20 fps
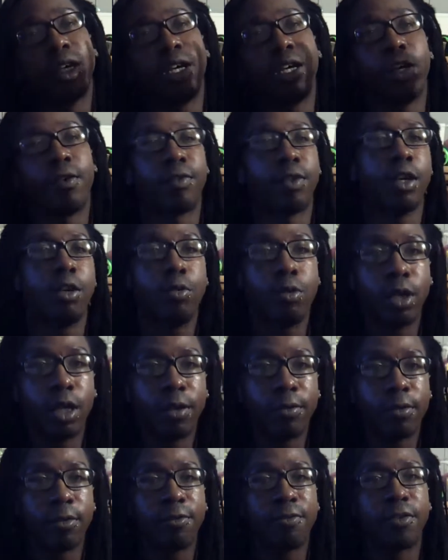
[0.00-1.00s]
if you
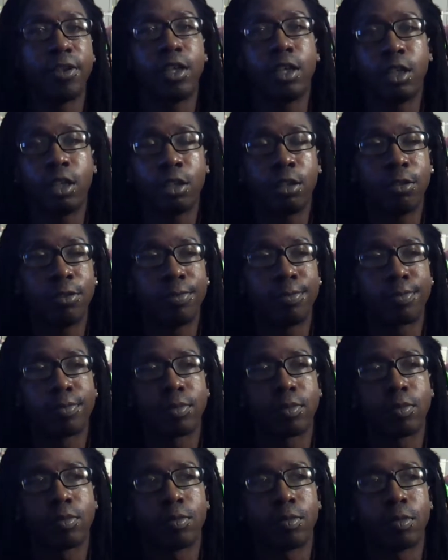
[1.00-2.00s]
ever feel
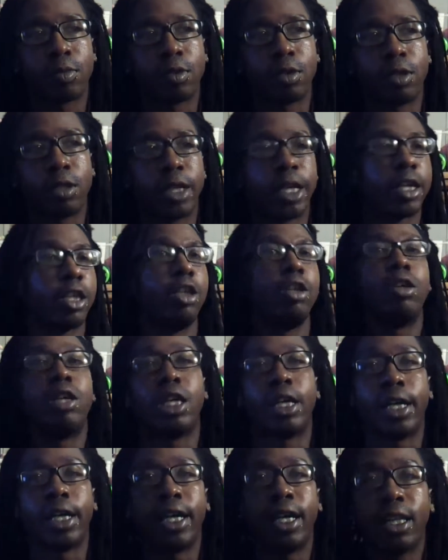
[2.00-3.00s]
like you
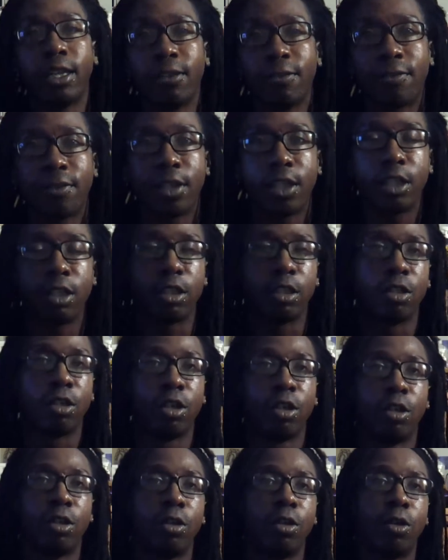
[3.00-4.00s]
are an elephant
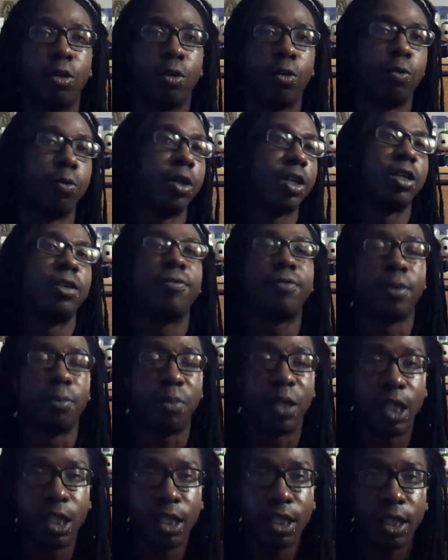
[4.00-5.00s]
working for
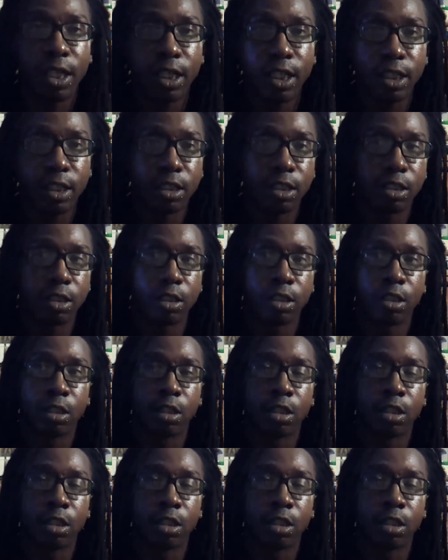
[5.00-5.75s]
peanuts